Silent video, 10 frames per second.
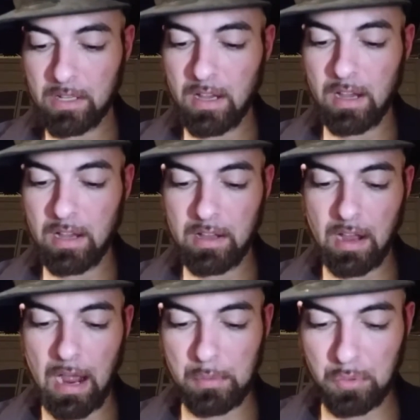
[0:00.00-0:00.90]

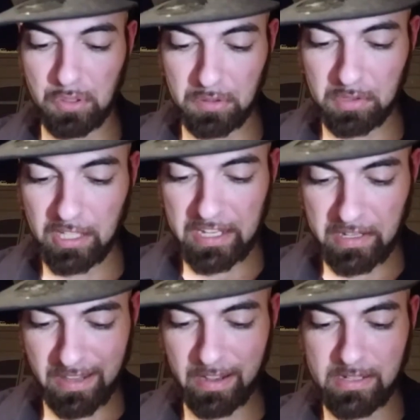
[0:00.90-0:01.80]
I will
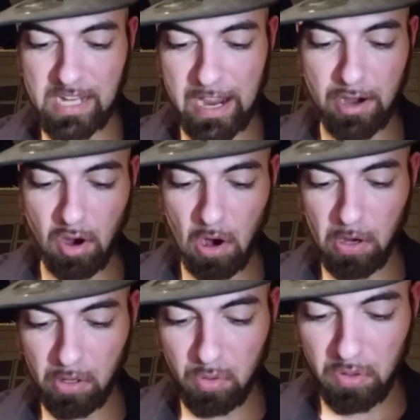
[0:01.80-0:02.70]
link an entire
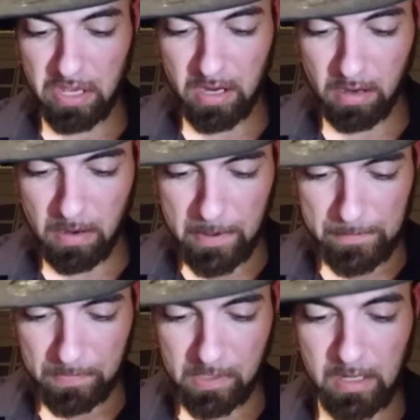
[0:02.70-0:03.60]
article here
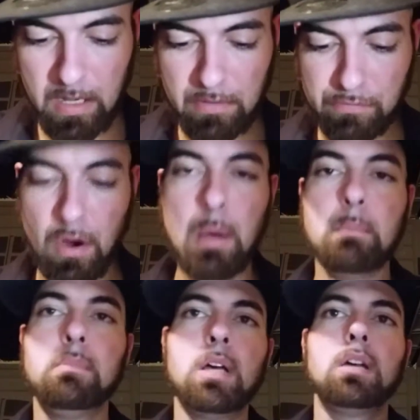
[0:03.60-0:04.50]

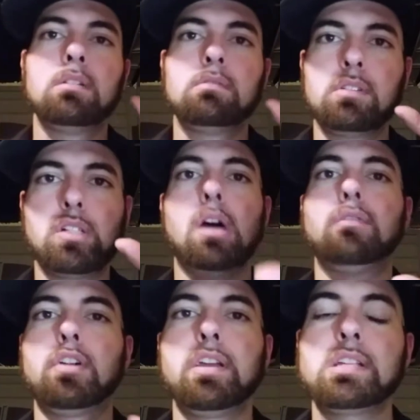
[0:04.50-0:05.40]
from
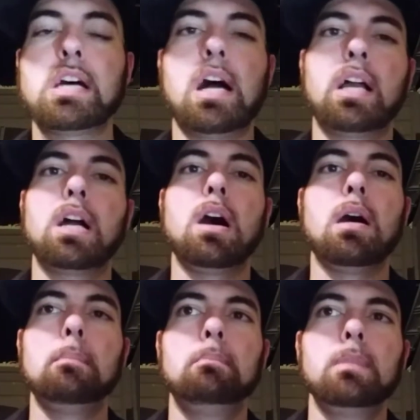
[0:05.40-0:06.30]

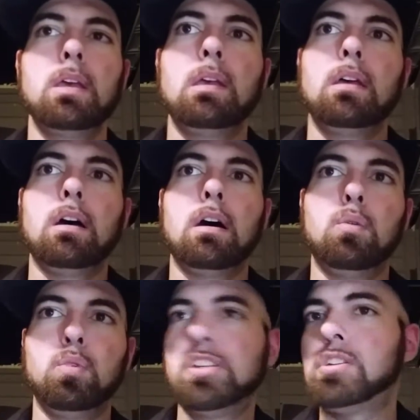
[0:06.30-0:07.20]
governing.com,
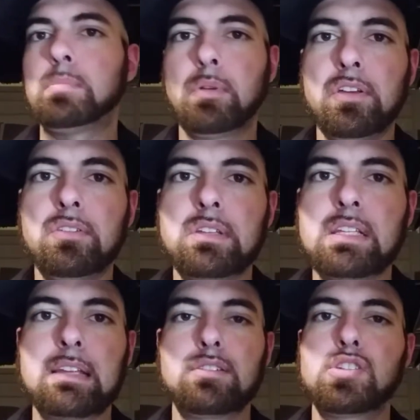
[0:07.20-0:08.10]
which is a pretty good
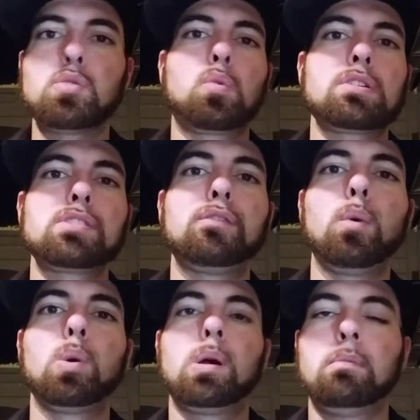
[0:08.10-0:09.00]
source
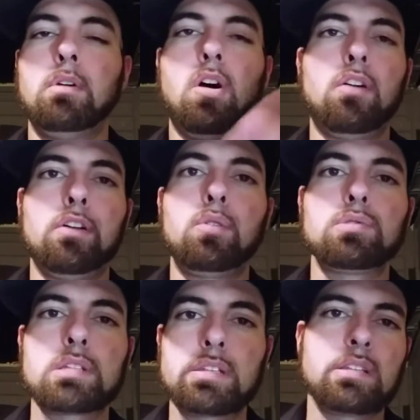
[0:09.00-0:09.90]
for
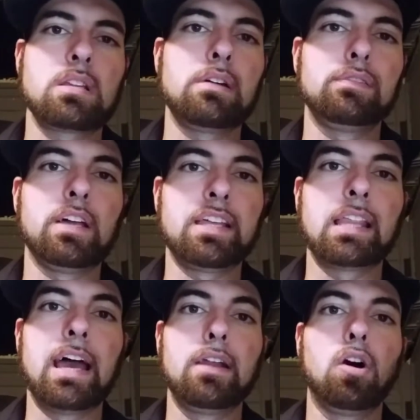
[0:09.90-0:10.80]
articles and stuff like
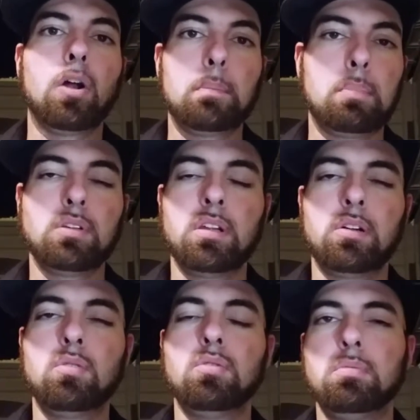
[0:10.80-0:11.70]
that on
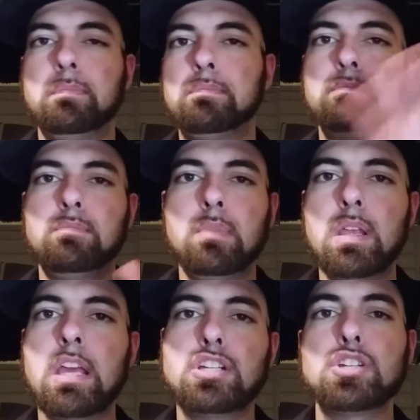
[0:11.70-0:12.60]
political
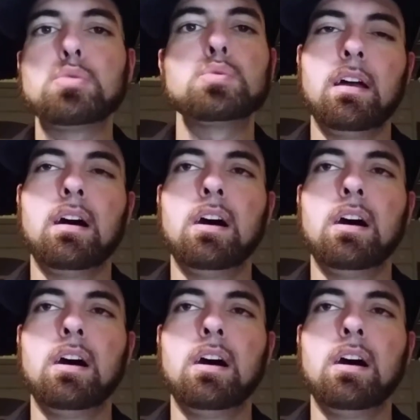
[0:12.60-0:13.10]
issues.